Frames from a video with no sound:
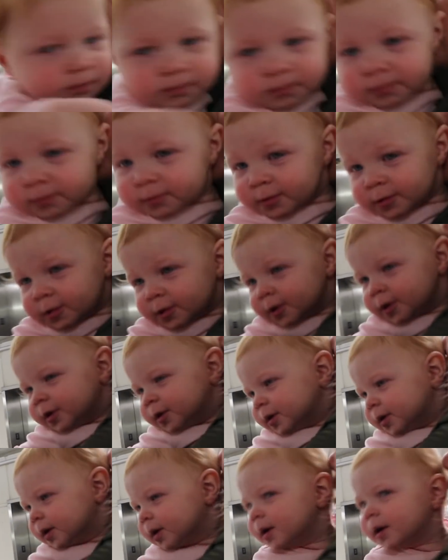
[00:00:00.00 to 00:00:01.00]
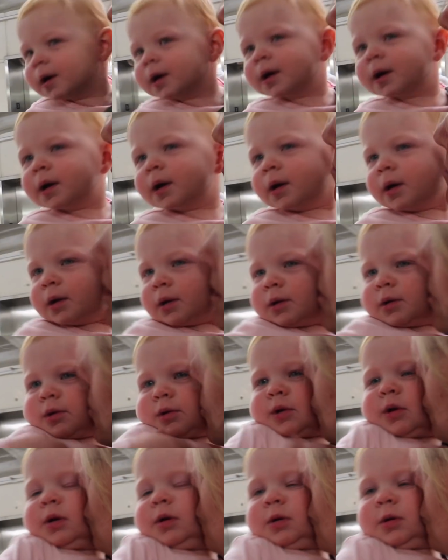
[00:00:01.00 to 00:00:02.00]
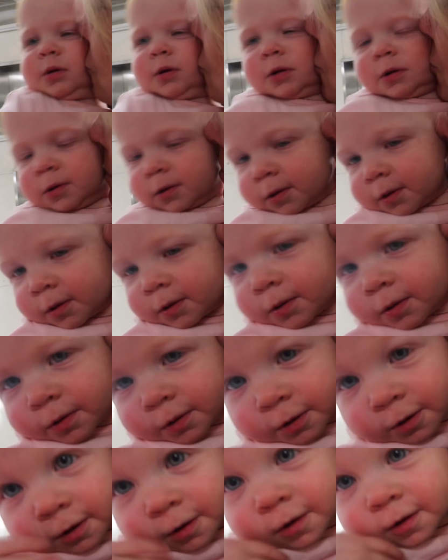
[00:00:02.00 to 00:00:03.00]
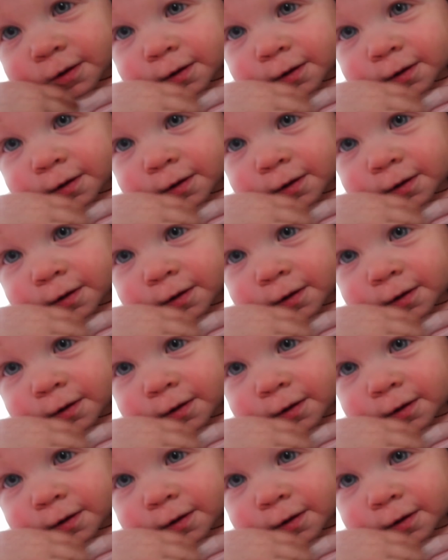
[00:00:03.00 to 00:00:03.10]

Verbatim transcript: Oh, we're so sleepy.